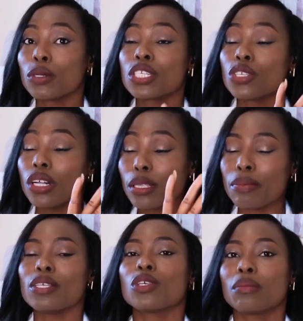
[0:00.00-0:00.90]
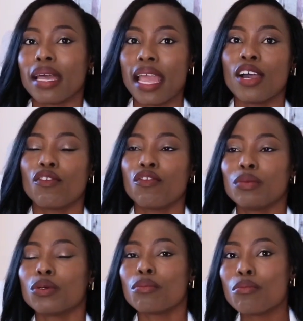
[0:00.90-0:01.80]
But it all depends on my
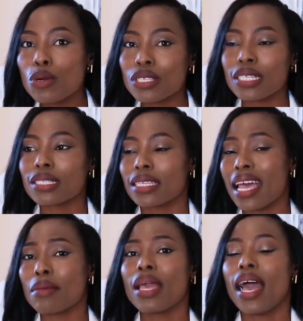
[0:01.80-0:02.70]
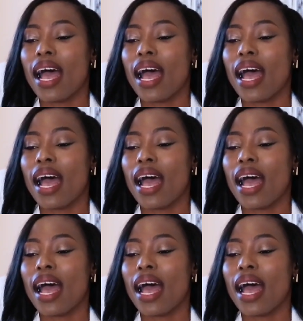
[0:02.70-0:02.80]
outfit. But most time,